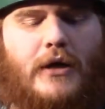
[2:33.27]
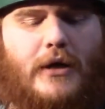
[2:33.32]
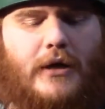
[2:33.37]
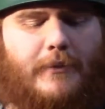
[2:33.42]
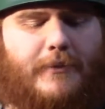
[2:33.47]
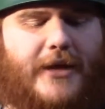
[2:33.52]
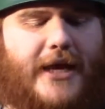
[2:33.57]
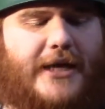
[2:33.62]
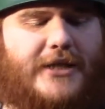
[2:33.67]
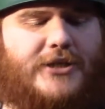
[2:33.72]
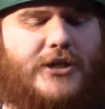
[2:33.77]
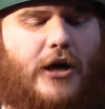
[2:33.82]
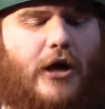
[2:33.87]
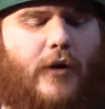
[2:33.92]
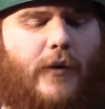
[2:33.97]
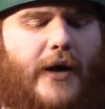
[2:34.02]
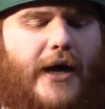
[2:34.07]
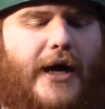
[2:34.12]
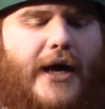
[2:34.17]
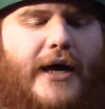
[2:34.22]
But yeah,
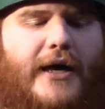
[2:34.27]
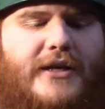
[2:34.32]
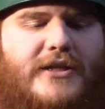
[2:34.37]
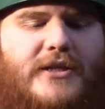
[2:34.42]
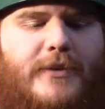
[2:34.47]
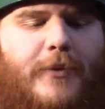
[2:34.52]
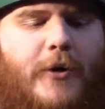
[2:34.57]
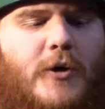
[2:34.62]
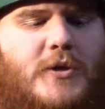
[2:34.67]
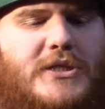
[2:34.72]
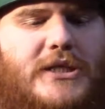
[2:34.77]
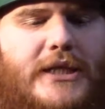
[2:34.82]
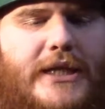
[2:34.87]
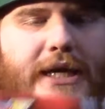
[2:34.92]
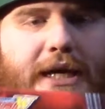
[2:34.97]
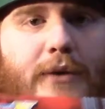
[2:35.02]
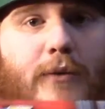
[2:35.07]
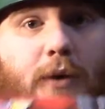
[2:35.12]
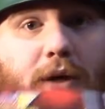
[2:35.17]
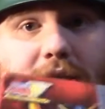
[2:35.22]
so
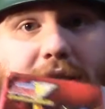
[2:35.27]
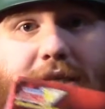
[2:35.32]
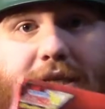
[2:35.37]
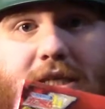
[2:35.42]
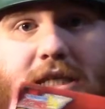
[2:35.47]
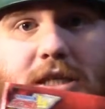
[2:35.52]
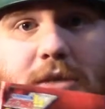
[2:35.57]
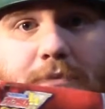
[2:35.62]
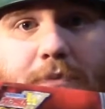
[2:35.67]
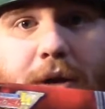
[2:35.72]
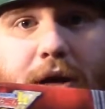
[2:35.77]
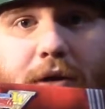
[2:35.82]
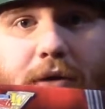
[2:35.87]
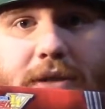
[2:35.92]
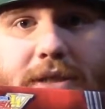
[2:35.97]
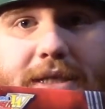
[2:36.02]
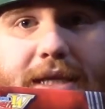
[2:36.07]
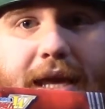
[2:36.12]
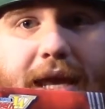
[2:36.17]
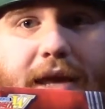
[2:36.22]
supposedly once this is
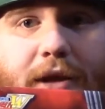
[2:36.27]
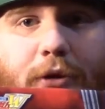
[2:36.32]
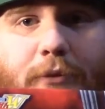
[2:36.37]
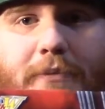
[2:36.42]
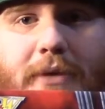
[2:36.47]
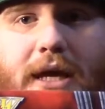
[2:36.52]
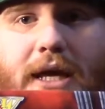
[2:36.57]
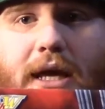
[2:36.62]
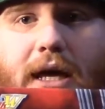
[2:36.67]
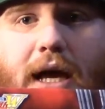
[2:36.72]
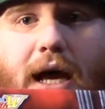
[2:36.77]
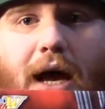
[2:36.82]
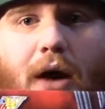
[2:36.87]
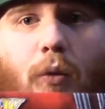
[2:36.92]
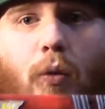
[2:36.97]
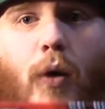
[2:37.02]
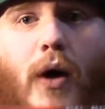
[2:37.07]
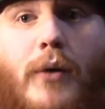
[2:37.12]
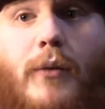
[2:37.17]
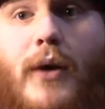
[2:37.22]
built, it'll be
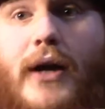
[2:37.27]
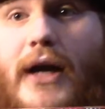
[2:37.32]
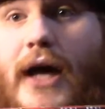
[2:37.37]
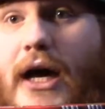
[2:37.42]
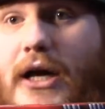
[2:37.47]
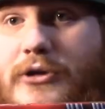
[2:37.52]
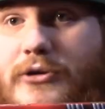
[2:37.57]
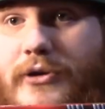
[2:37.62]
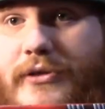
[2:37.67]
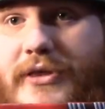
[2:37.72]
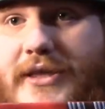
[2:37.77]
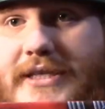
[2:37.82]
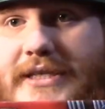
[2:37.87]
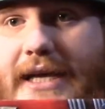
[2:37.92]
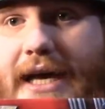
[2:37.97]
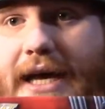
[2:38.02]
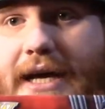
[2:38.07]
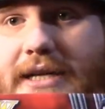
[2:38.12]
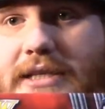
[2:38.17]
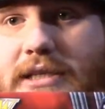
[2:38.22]
1/100th the
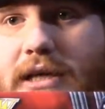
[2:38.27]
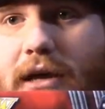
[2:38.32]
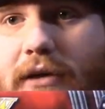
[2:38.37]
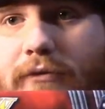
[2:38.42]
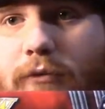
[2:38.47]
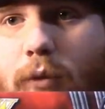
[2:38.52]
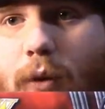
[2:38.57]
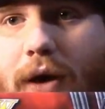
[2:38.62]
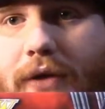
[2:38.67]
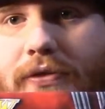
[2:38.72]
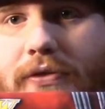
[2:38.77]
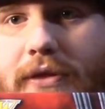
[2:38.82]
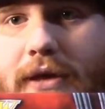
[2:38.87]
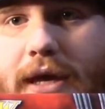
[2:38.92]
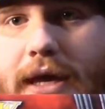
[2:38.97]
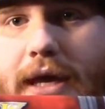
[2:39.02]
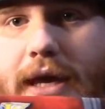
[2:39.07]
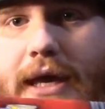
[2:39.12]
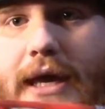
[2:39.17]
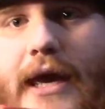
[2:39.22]
size of what
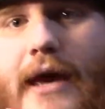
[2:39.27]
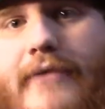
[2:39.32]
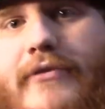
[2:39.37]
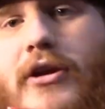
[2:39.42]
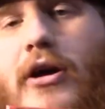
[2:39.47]
the Heavy